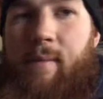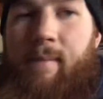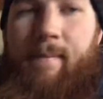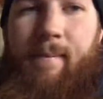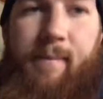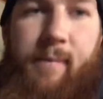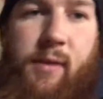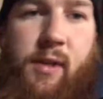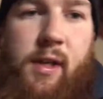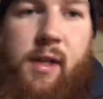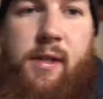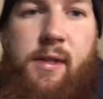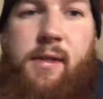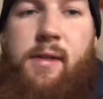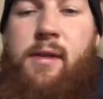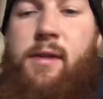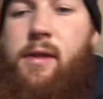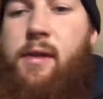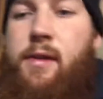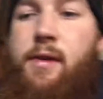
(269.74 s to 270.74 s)
just
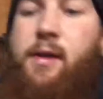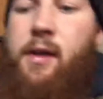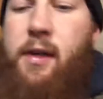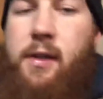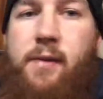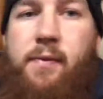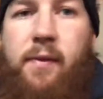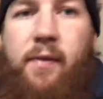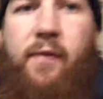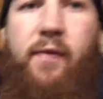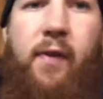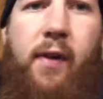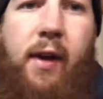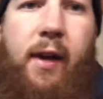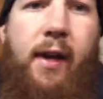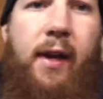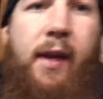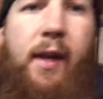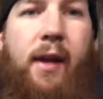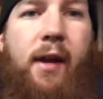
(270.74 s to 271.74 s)
for
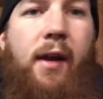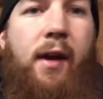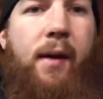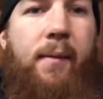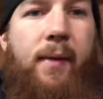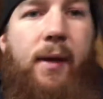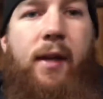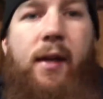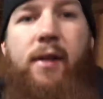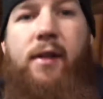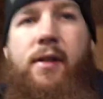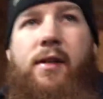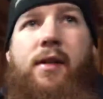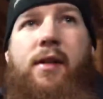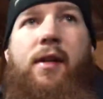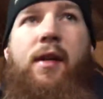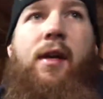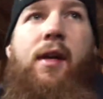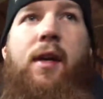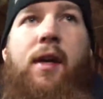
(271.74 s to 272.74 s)
fun. I mean,
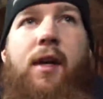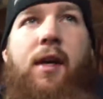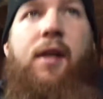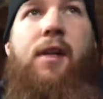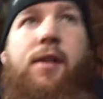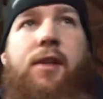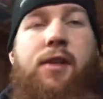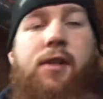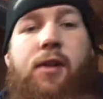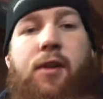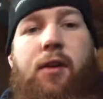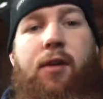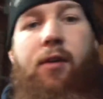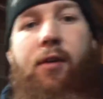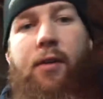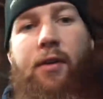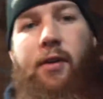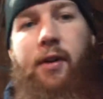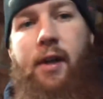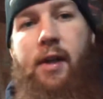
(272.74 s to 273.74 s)
it's just going to
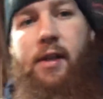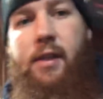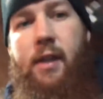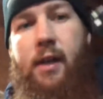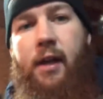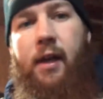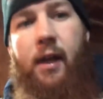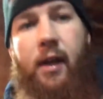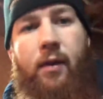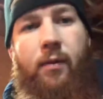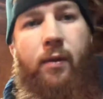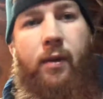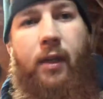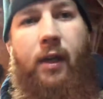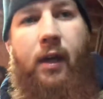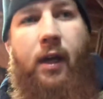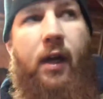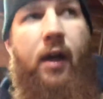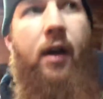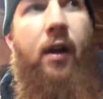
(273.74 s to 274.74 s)
look nice at night when you
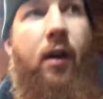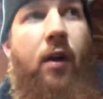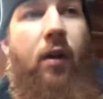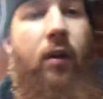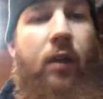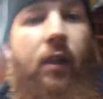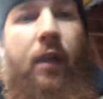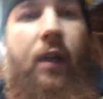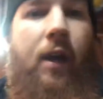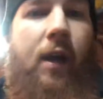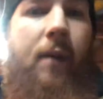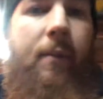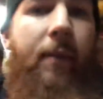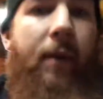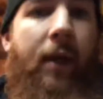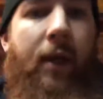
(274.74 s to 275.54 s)
got it all lit up.